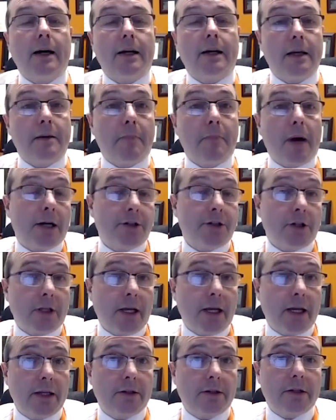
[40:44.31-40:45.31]
Can
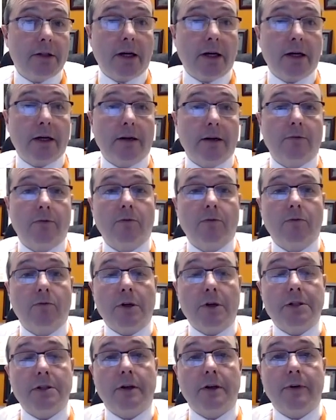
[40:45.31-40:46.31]
modulate
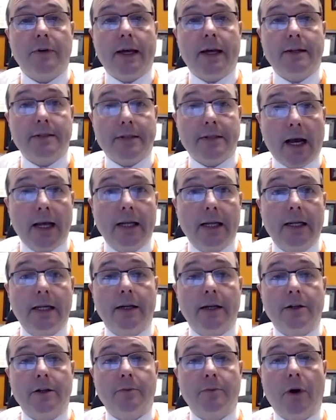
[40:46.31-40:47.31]
risks of anxiety
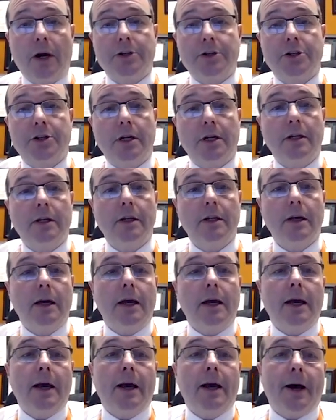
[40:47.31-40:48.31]
and depression.
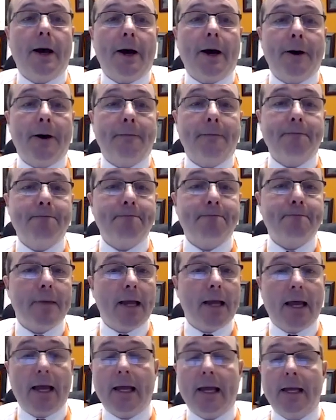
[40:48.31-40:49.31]

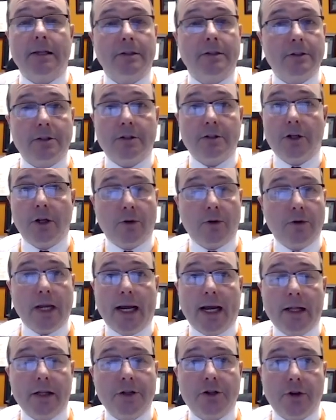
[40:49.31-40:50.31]
And you know,
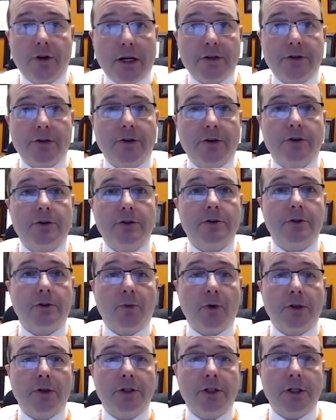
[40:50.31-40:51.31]
daily stressors,
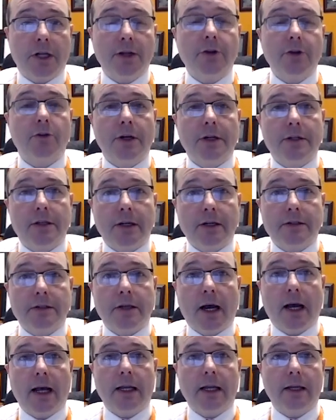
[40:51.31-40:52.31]
which increase
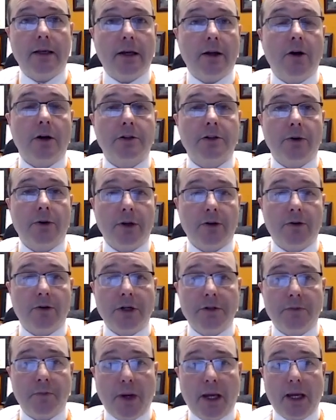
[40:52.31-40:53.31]
anxiety, can also
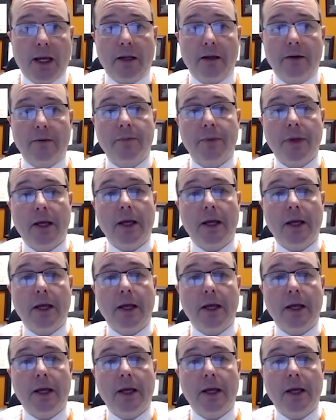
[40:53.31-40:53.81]
increase pain.